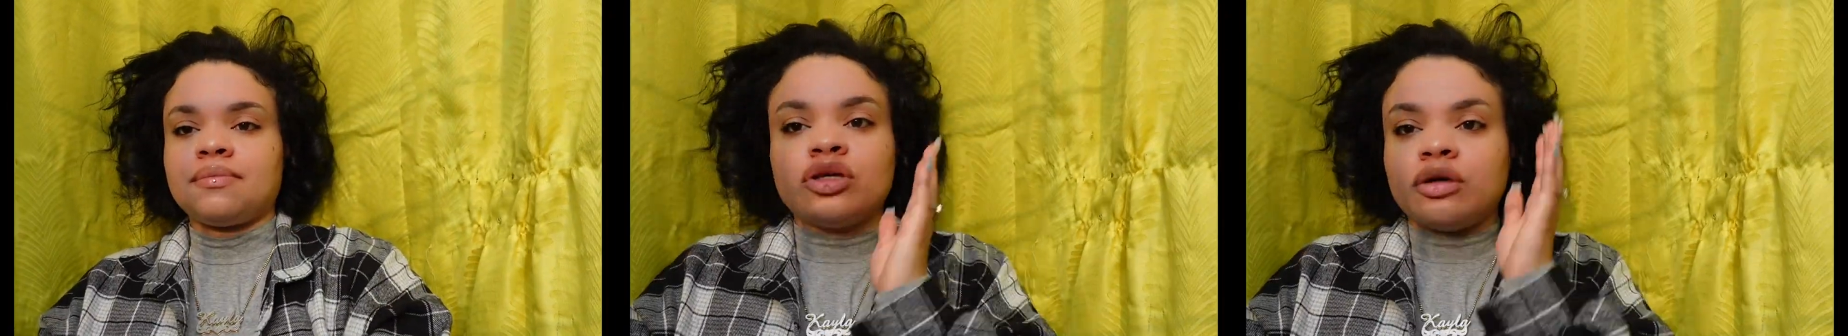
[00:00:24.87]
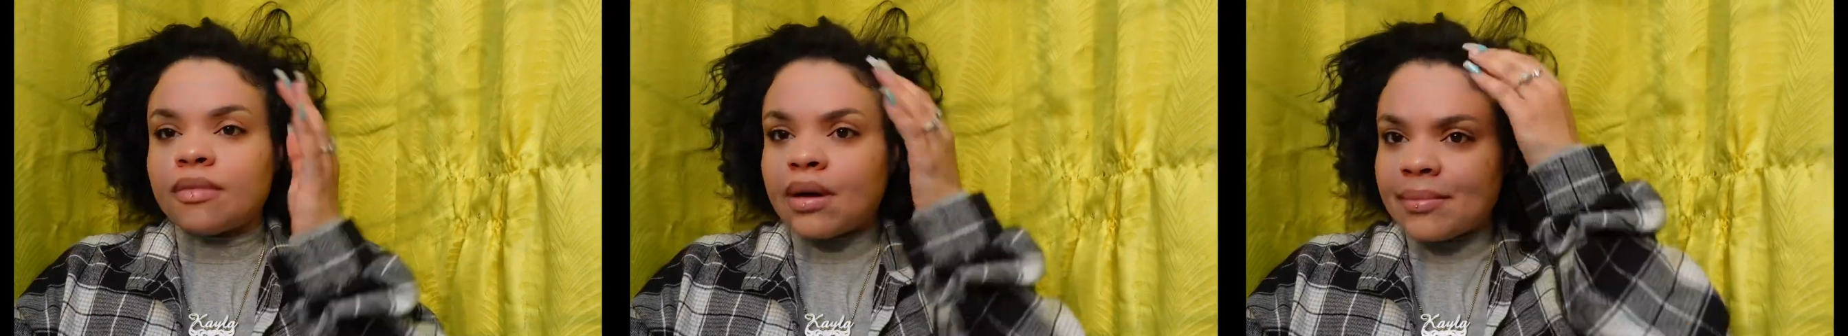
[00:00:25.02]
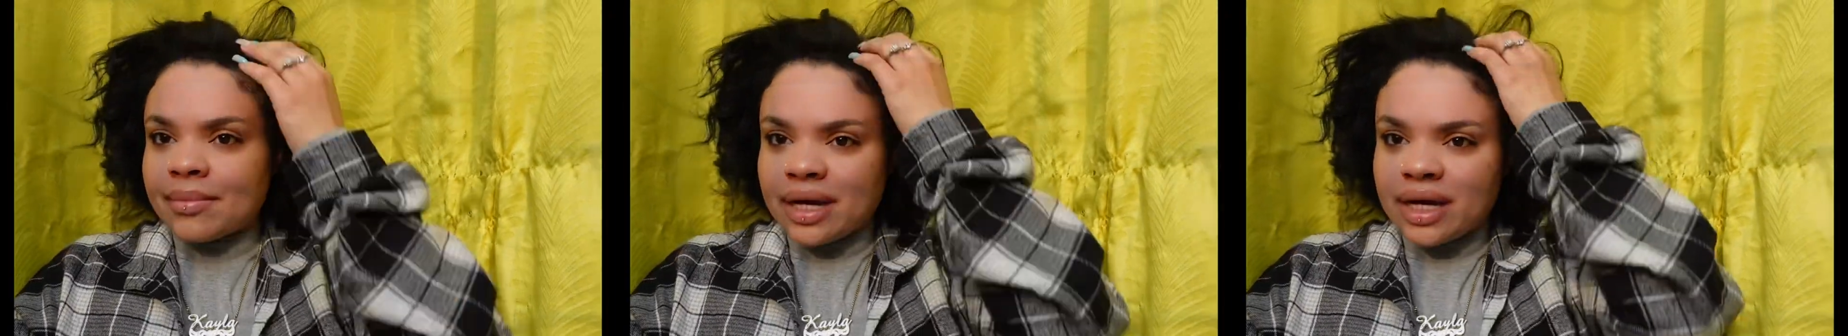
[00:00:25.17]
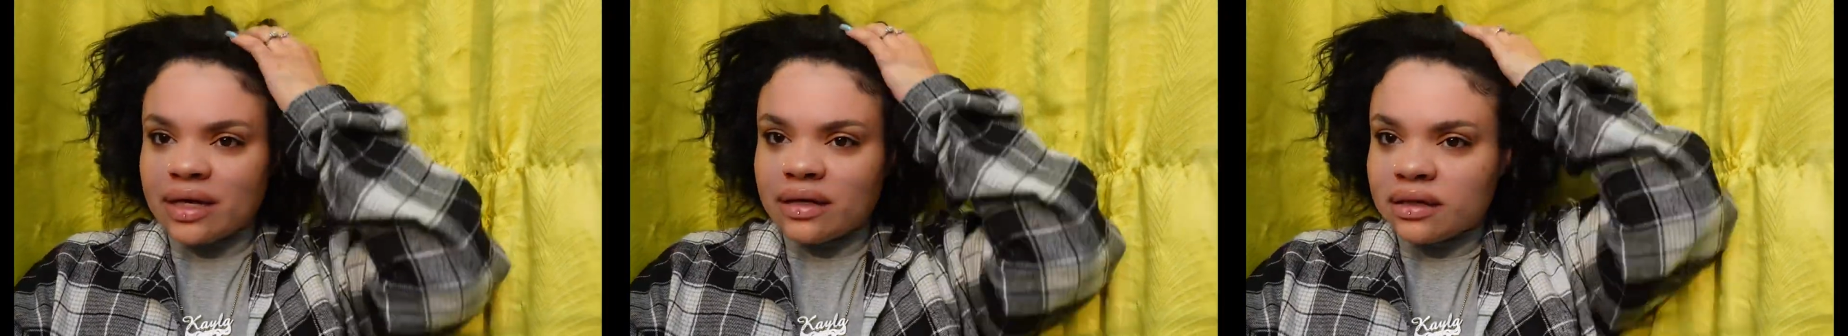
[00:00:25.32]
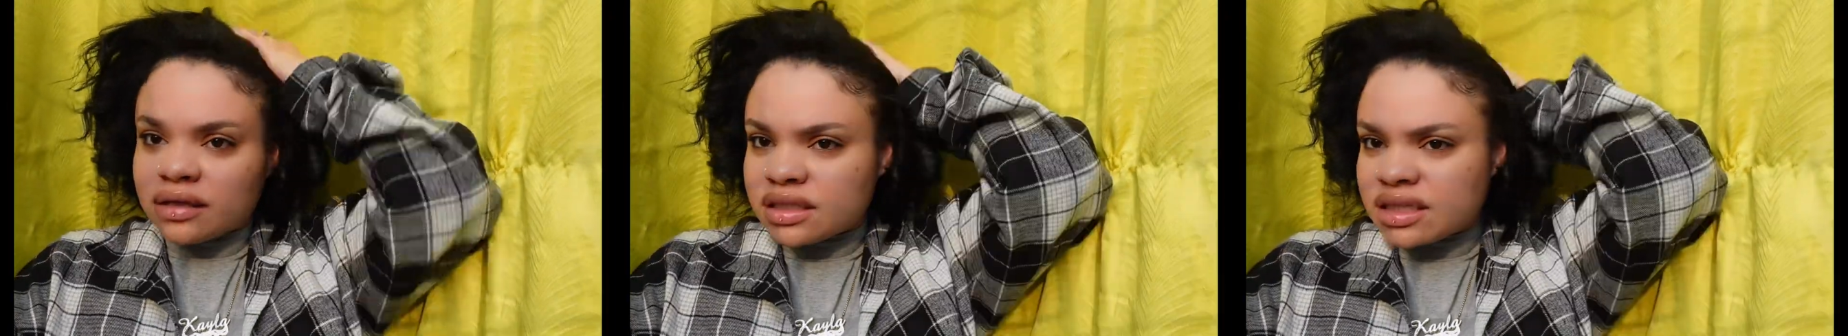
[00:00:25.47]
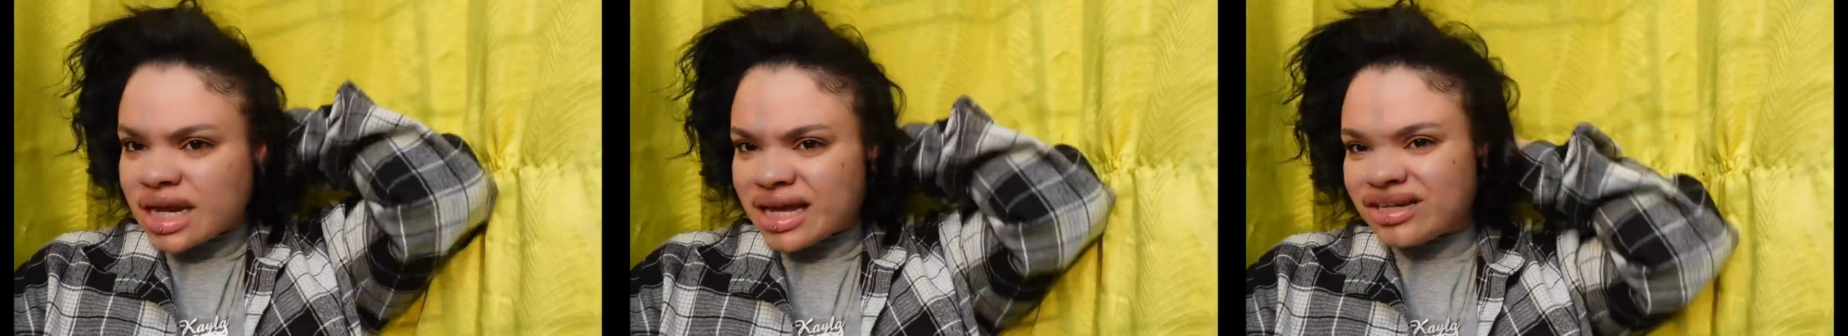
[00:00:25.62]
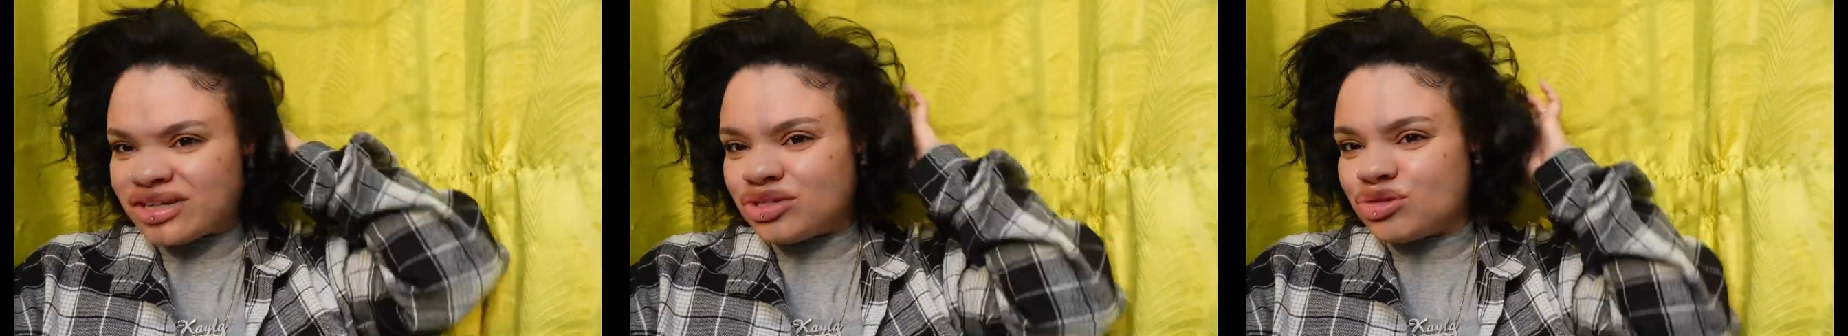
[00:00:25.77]
Don't mind my hair, it's
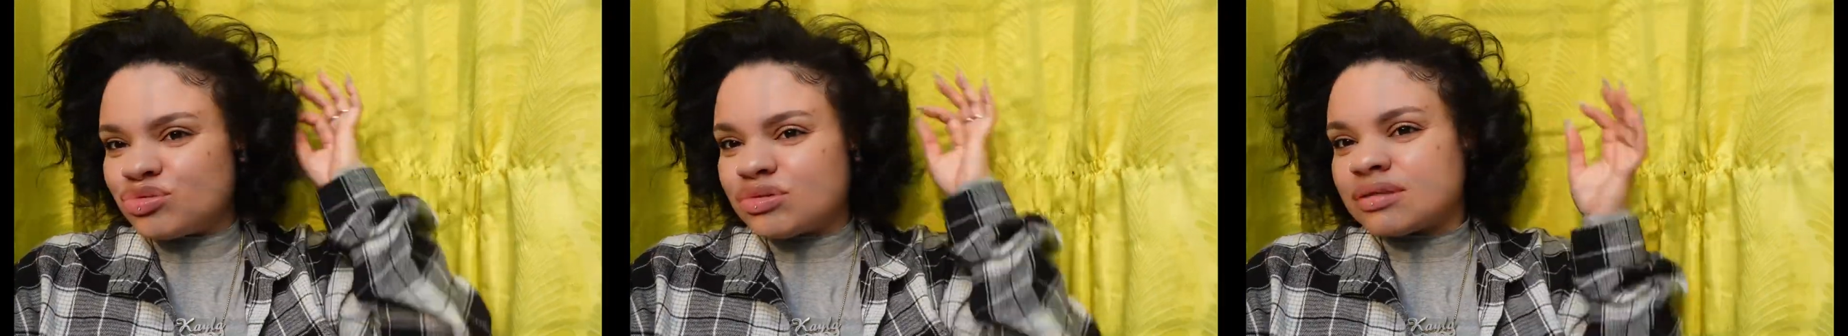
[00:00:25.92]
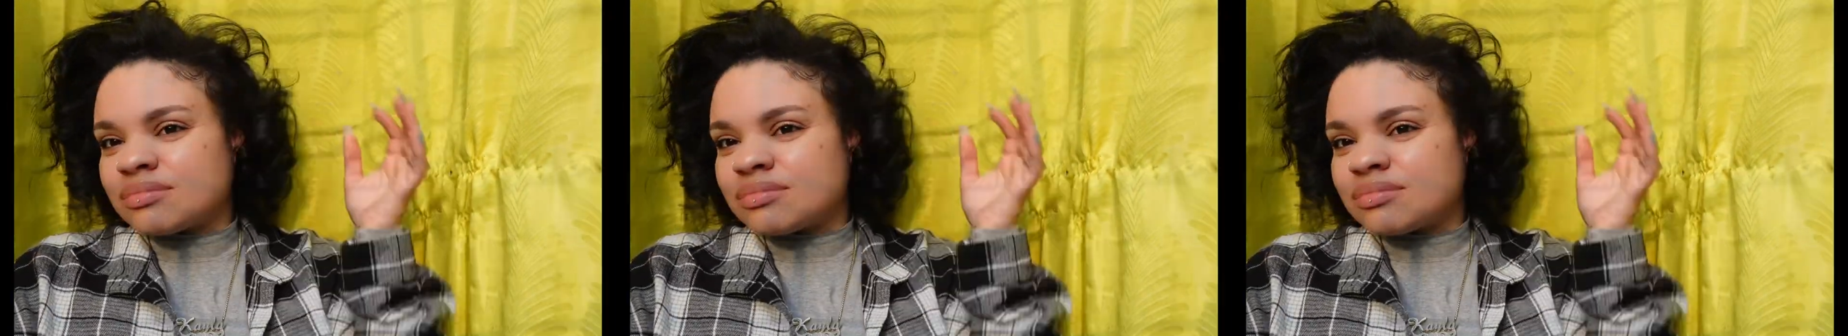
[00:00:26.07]
like cute